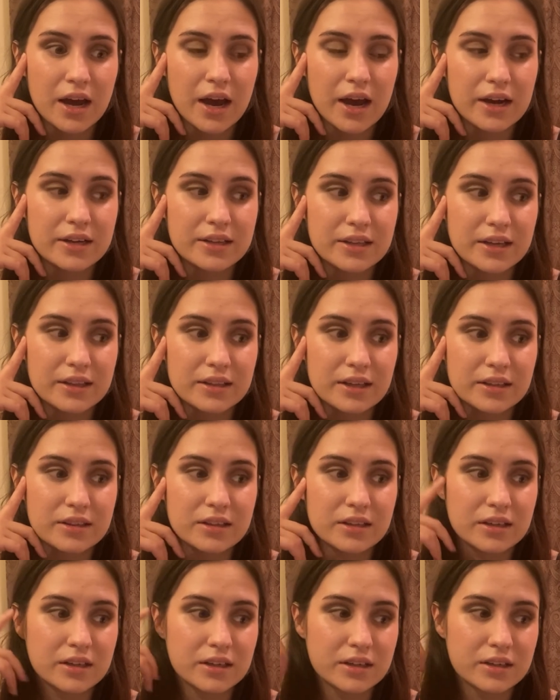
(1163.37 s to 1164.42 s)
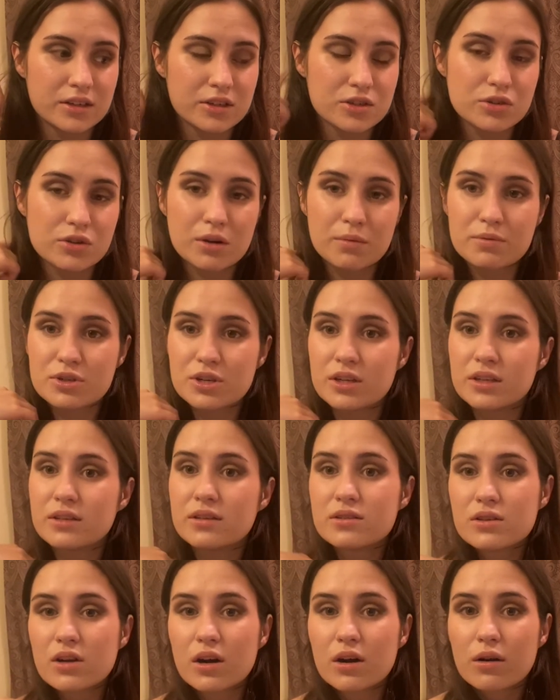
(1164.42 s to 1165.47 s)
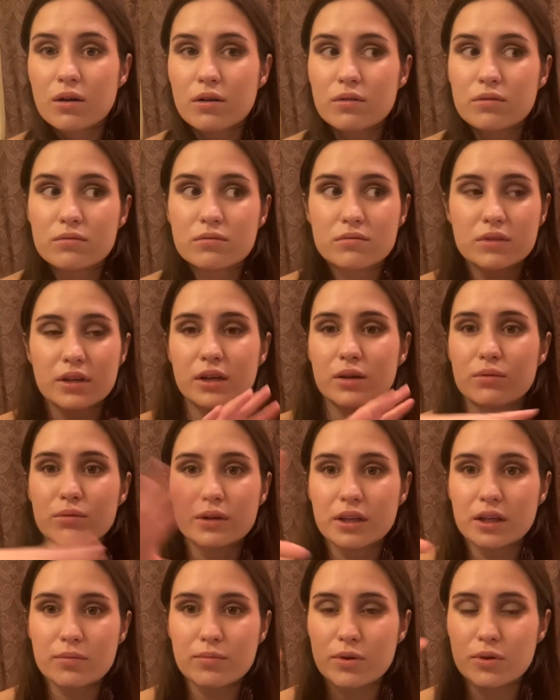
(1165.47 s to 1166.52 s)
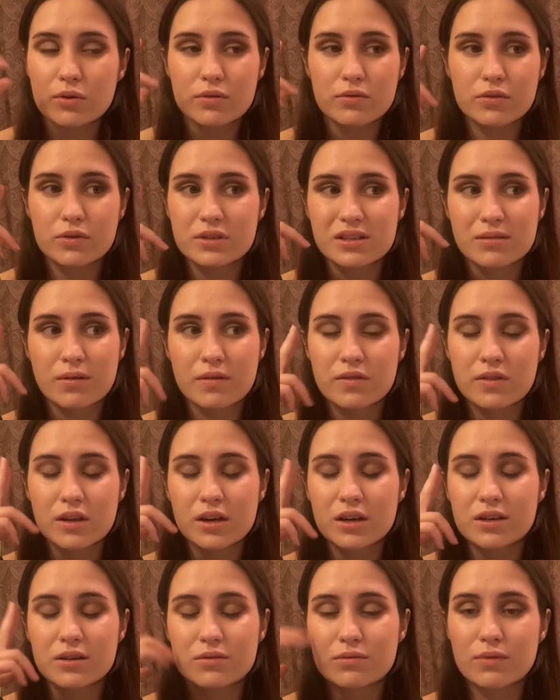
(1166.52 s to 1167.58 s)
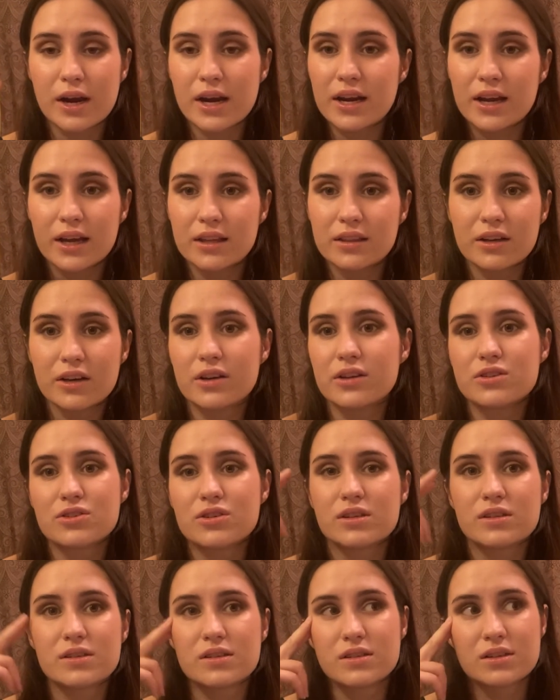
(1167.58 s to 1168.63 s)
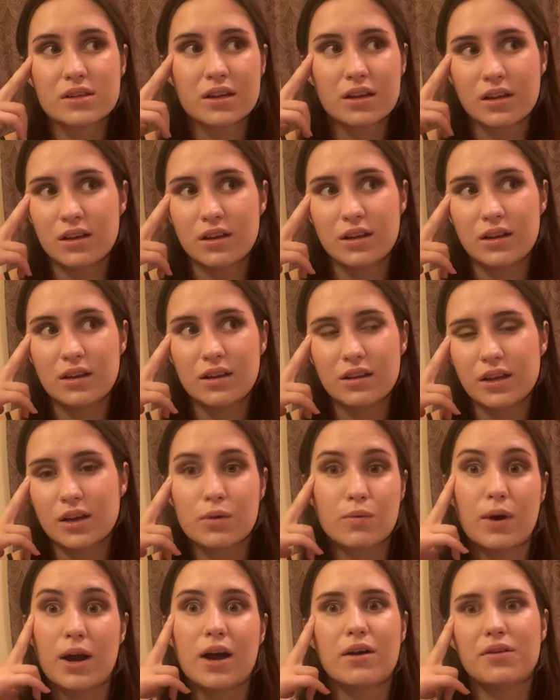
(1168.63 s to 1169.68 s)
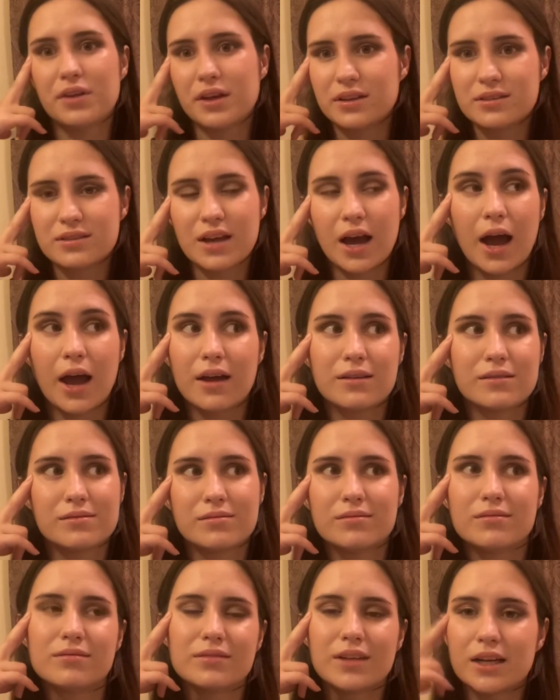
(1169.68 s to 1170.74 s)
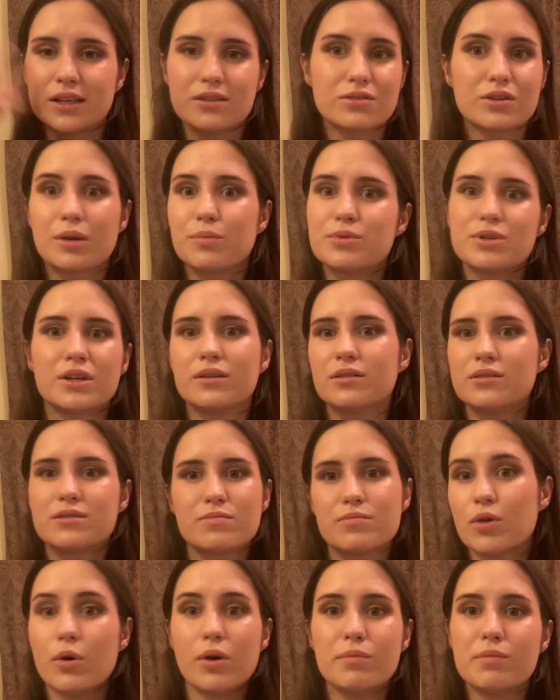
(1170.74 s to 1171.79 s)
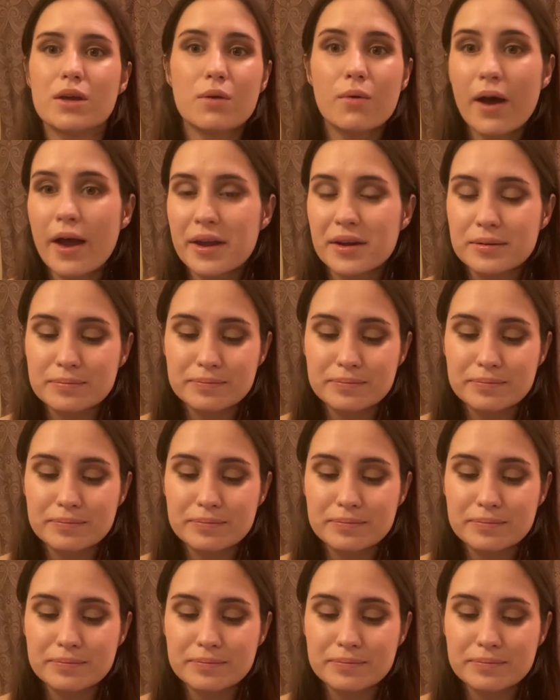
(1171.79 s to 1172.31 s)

I think that the descriptions are like really beautiful. Some of the writing in there is just wow, that that that description is blowing me away.